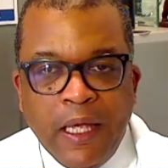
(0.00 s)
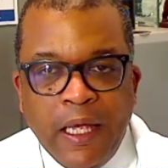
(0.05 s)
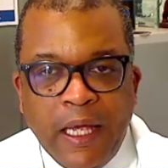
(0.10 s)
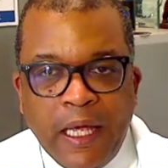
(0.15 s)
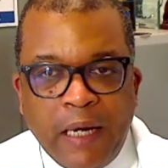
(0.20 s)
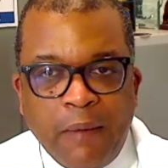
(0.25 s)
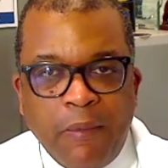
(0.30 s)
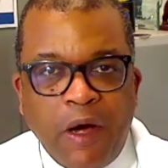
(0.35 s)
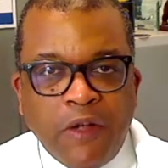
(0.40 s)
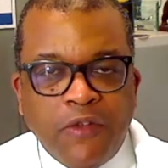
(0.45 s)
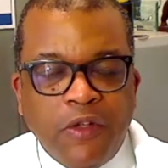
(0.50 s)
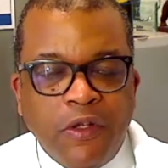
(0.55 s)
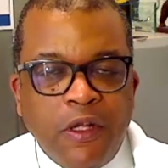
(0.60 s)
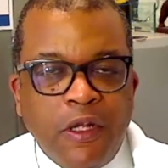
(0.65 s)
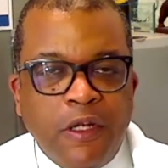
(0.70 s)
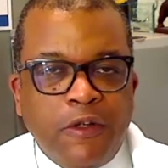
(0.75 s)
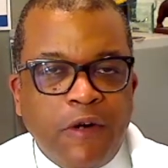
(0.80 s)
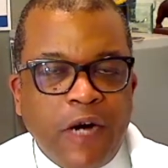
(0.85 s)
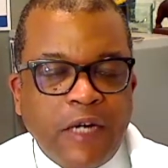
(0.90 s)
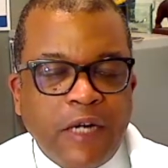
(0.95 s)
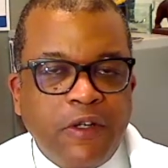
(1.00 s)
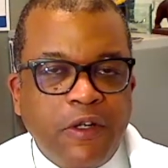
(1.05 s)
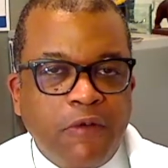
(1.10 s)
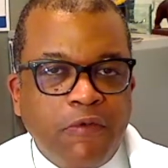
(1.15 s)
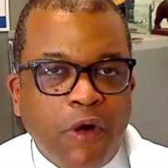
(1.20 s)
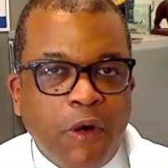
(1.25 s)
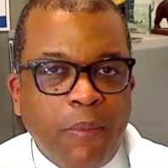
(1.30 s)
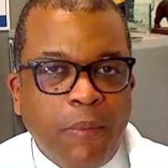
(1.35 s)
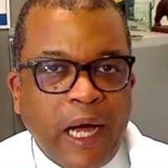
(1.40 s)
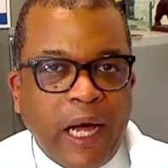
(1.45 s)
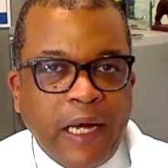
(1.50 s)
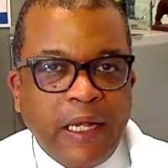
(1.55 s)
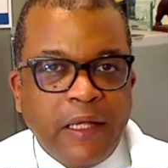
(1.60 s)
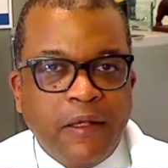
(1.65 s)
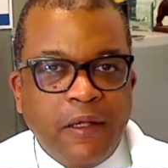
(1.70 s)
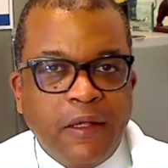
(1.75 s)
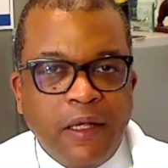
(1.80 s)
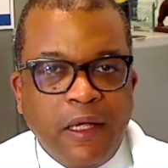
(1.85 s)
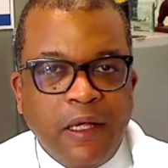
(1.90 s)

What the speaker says: And I'm also the director of robotic